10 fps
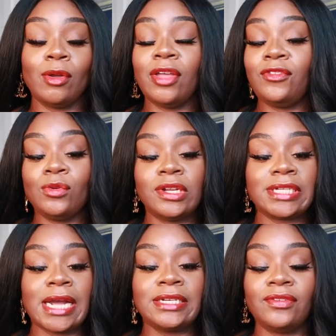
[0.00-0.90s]
if you
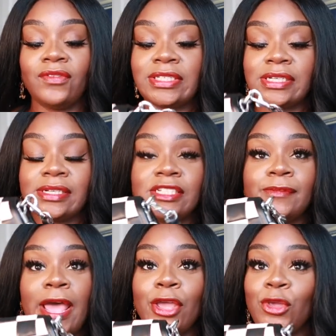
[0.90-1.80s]
decide to invest in this
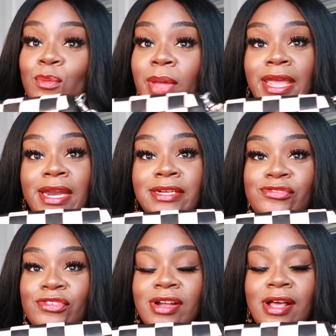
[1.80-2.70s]
bag, you may get a
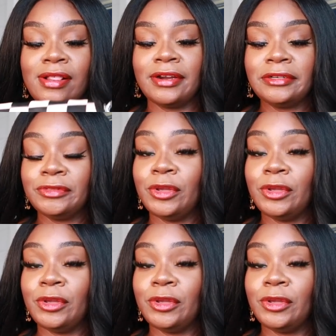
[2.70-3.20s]
different color.